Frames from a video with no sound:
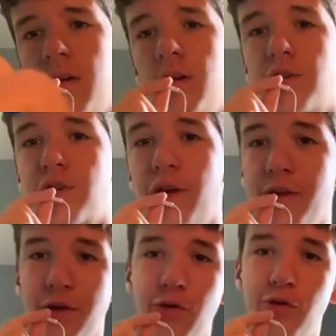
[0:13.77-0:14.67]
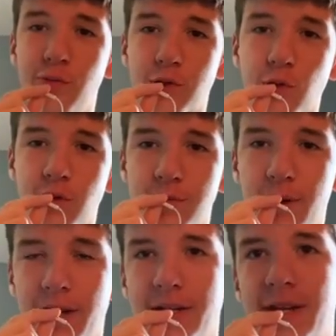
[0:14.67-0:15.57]
Trying the YouTube Shorts
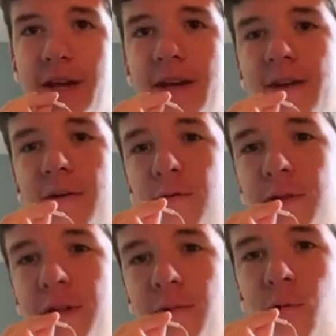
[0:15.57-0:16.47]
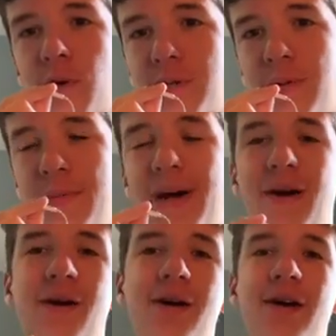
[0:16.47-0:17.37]
mic today, hopefully it works a bit
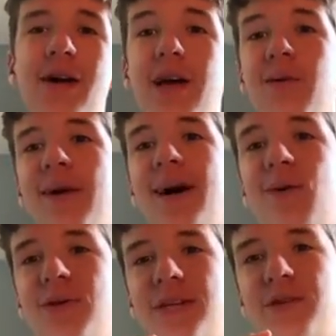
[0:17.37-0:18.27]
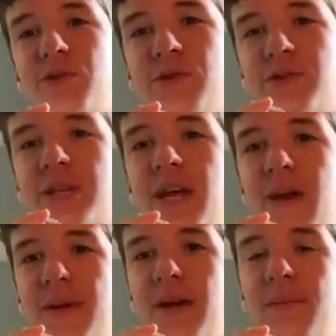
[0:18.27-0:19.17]
better. Anyway, I was introduced to
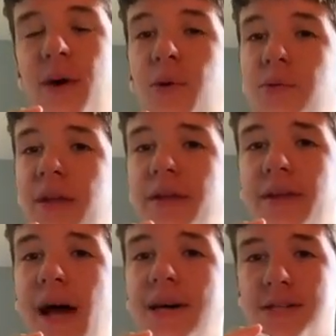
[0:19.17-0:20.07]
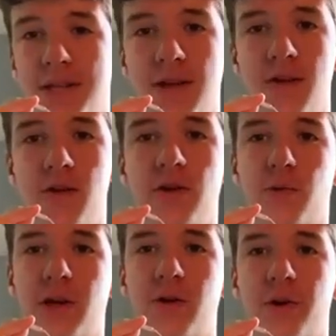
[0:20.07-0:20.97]
Eminem only last year in
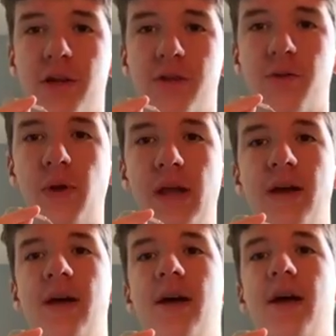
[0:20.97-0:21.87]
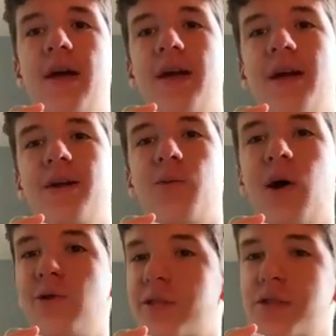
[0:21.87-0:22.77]
2023, and while I
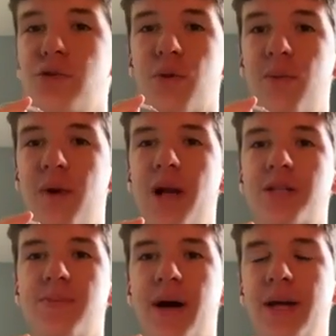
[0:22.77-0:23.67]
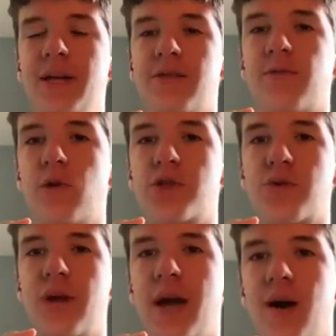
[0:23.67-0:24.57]
was super impressed by his first
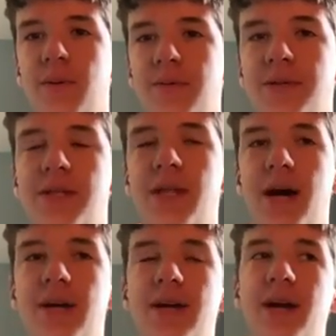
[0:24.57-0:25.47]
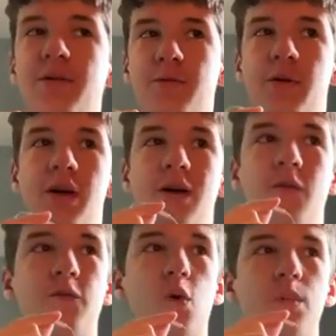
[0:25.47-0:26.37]
three albums, that kind of
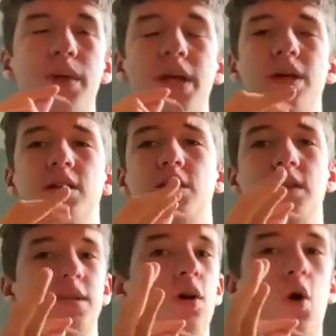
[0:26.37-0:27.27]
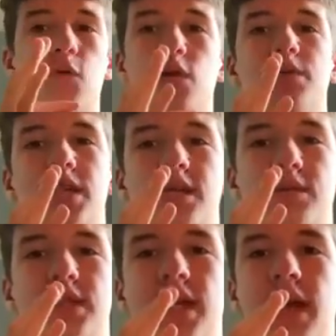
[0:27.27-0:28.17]
formed me into this over-obsessive
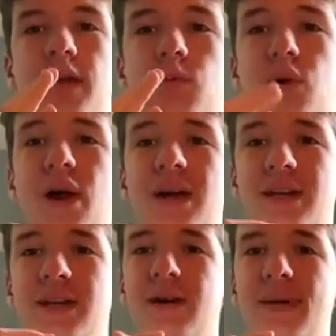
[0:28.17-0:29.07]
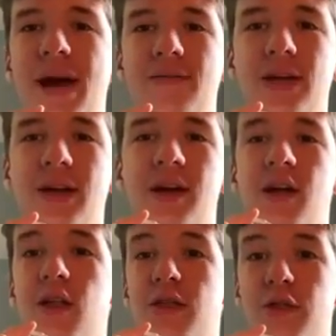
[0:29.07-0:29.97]
stan where I ended up having
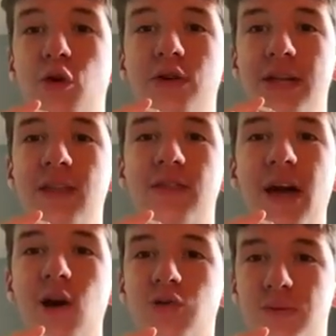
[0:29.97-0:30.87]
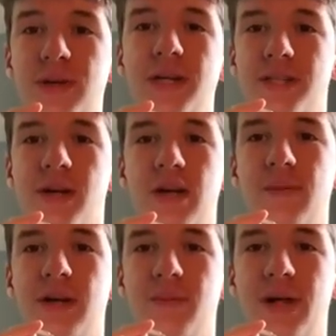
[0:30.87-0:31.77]
13,000 minutes on
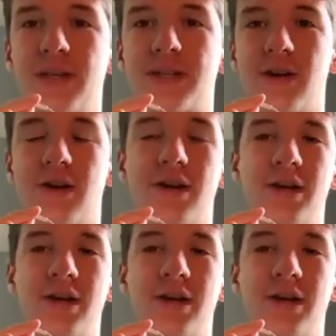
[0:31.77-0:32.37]
Eminem last year.